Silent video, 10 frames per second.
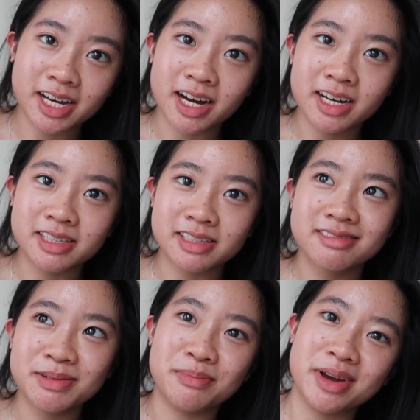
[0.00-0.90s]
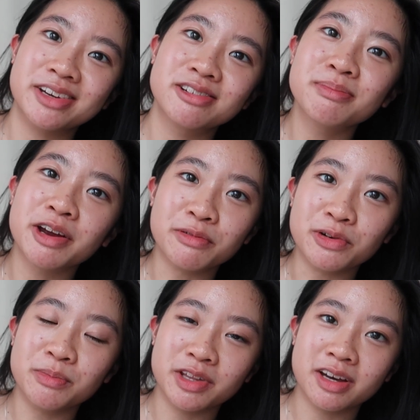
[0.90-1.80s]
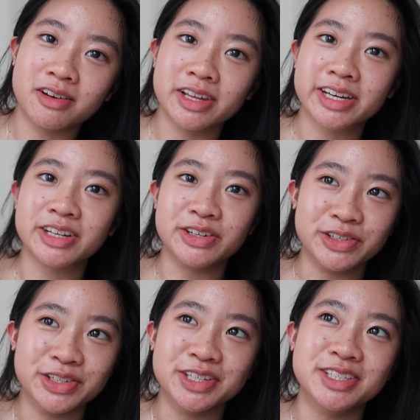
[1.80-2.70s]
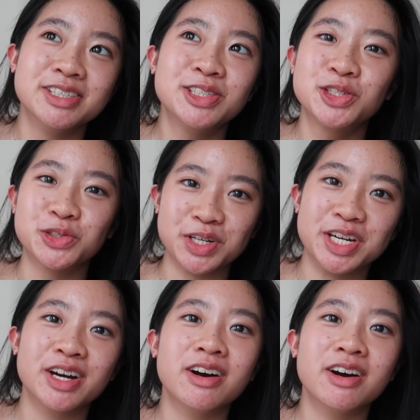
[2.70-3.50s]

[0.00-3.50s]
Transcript: I can't imagine my room without like a good string